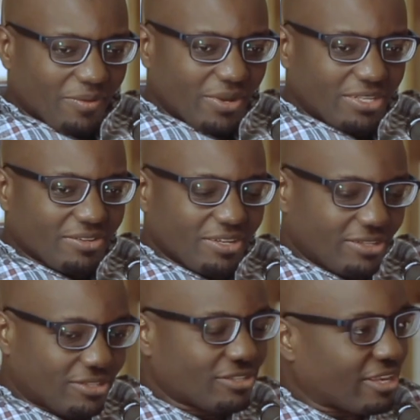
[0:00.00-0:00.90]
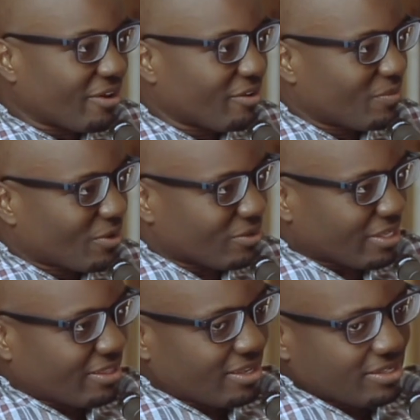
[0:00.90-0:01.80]
It's scary because I
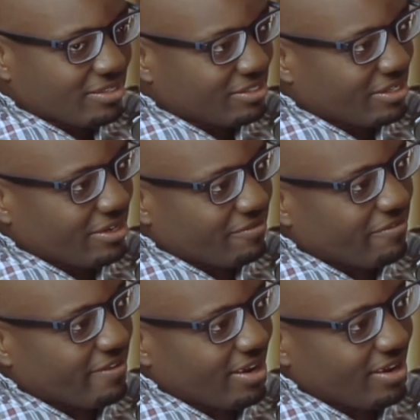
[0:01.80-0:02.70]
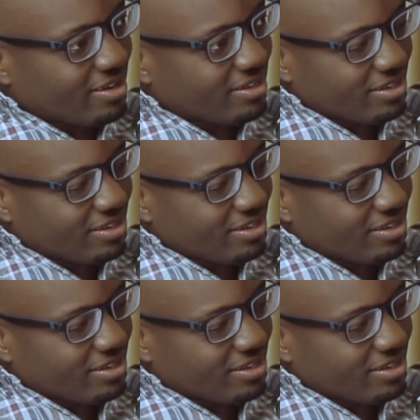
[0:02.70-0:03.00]
think it's such an unfair